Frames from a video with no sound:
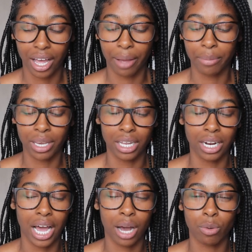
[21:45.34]
I
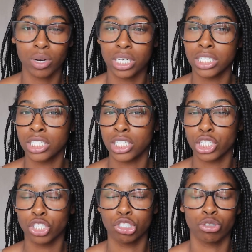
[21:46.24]
mean, I was
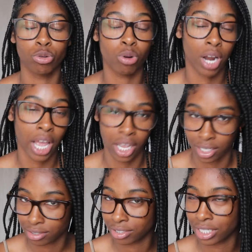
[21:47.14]

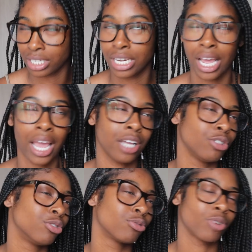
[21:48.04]
drained. Today,
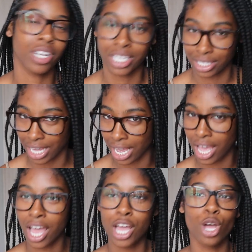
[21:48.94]

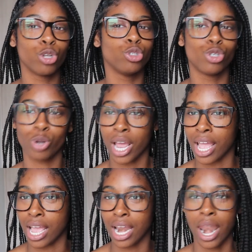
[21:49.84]

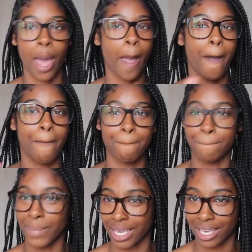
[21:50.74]
drained
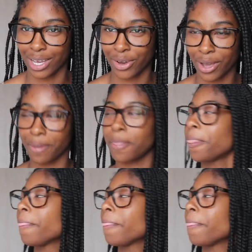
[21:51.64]
me, okay?